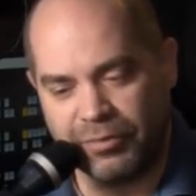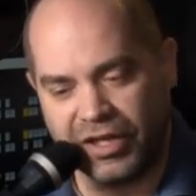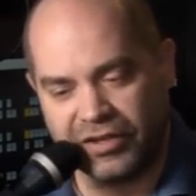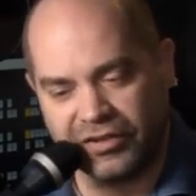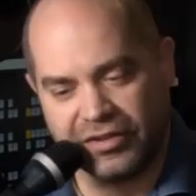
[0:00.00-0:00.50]

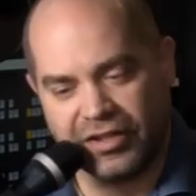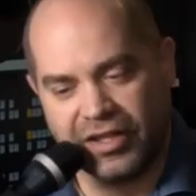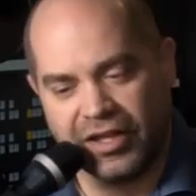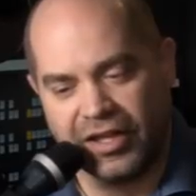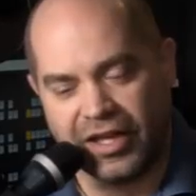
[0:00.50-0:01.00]
But
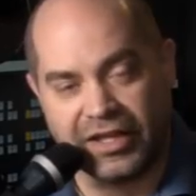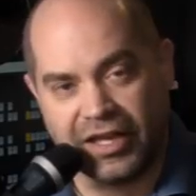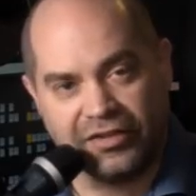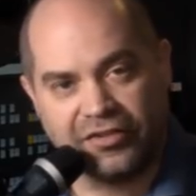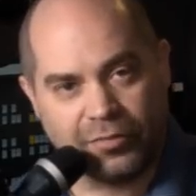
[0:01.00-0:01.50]

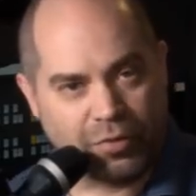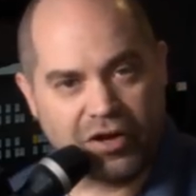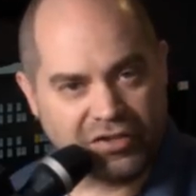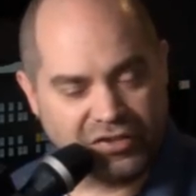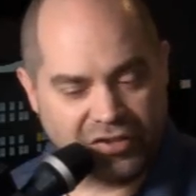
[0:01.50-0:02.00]
again, the
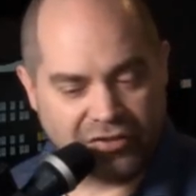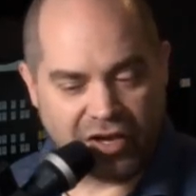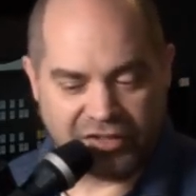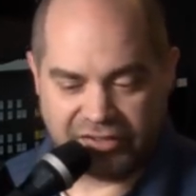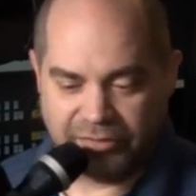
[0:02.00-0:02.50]
product is still
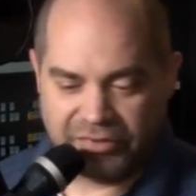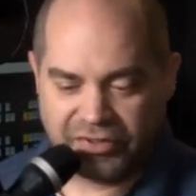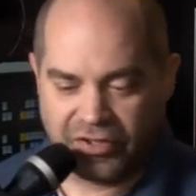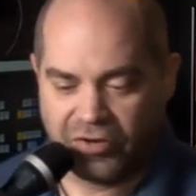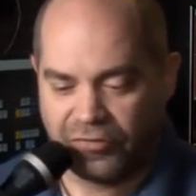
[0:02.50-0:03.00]
awesome.
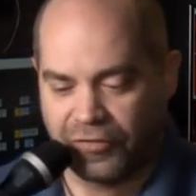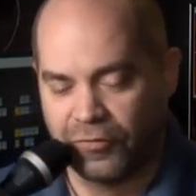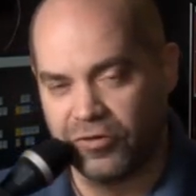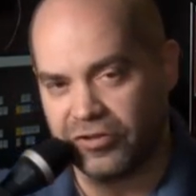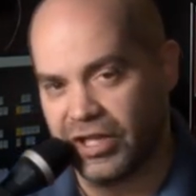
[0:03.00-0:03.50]
So for
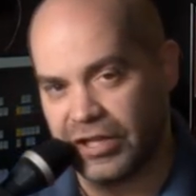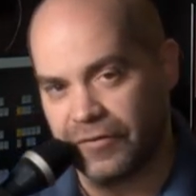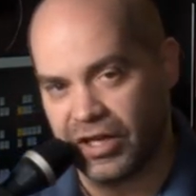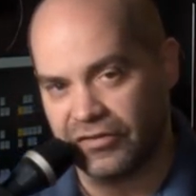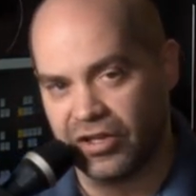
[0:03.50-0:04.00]
four hundred
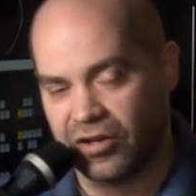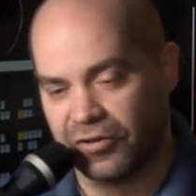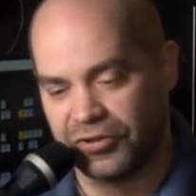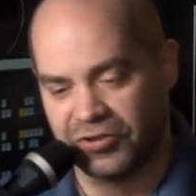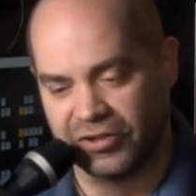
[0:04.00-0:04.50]
ninety-five
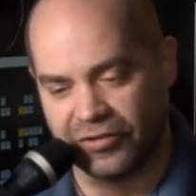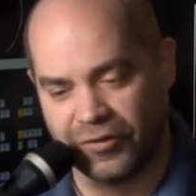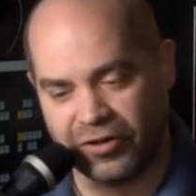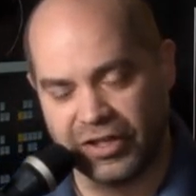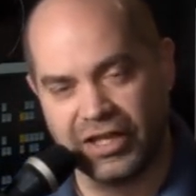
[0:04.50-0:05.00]
dollars, you can
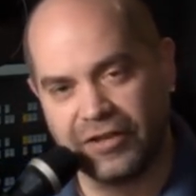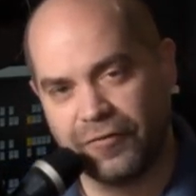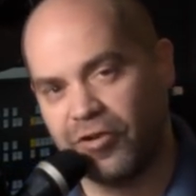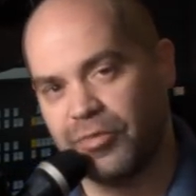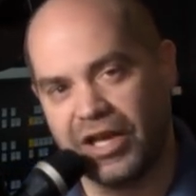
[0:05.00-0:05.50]
convert any
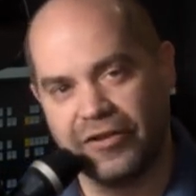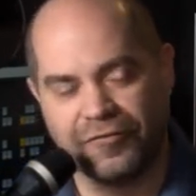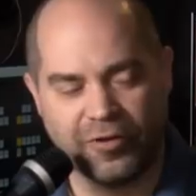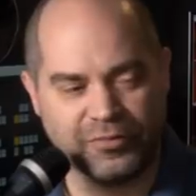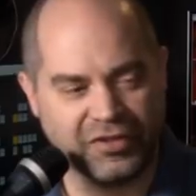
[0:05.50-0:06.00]
format
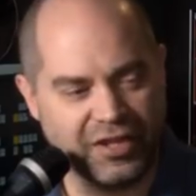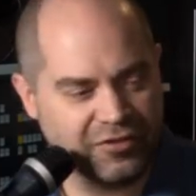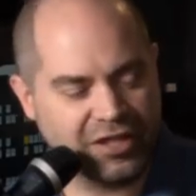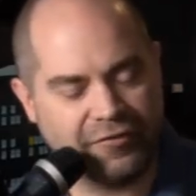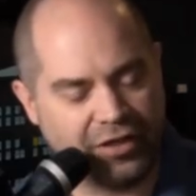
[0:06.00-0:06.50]
from
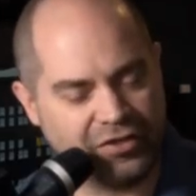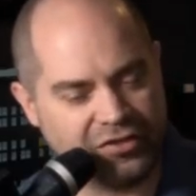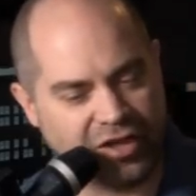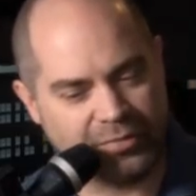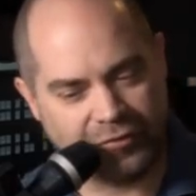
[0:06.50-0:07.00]
standard
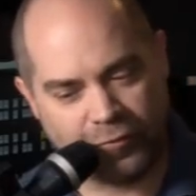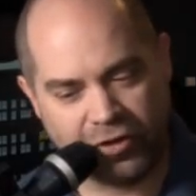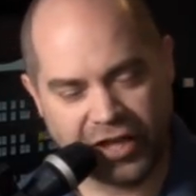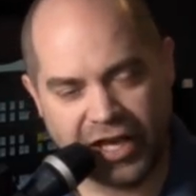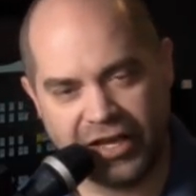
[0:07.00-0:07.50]
definition up to
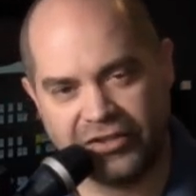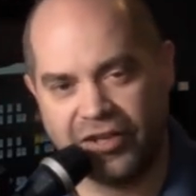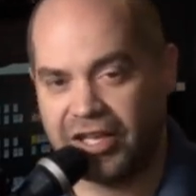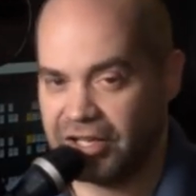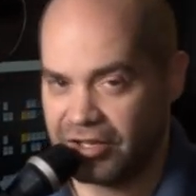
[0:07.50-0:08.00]
four K
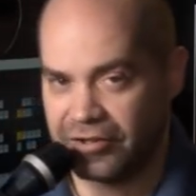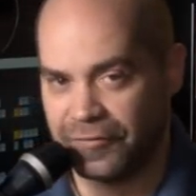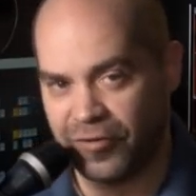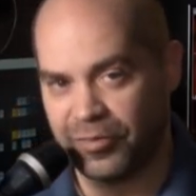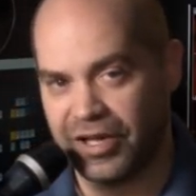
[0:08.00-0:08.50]
to any
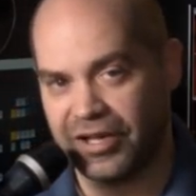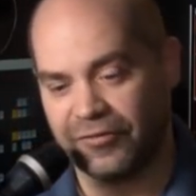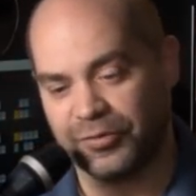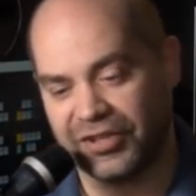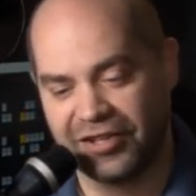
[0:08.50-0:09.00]
other
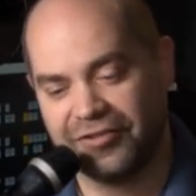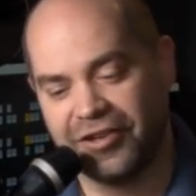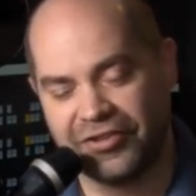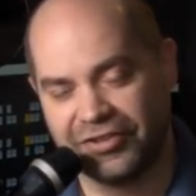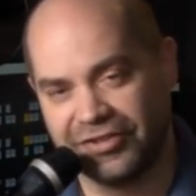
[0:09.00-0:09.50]
format from
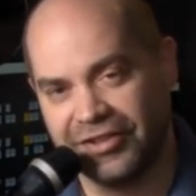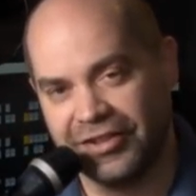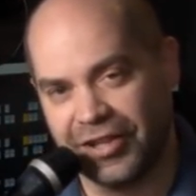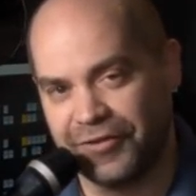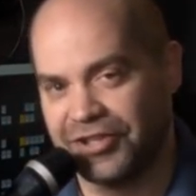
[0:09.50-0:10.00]
standard
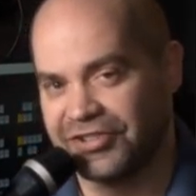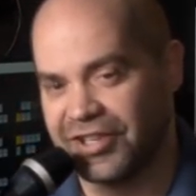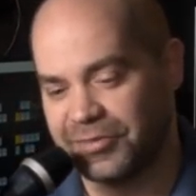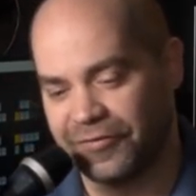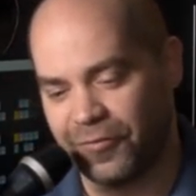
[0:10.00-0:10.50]

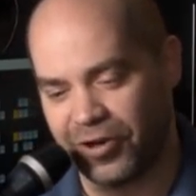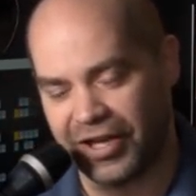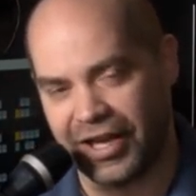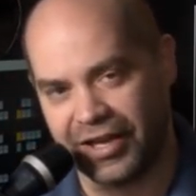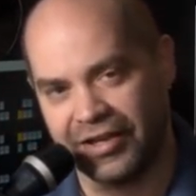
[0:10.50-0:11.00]
definition up to four
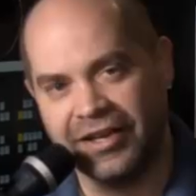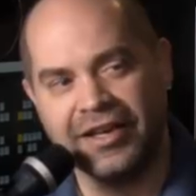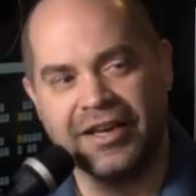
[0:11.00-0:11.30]
K.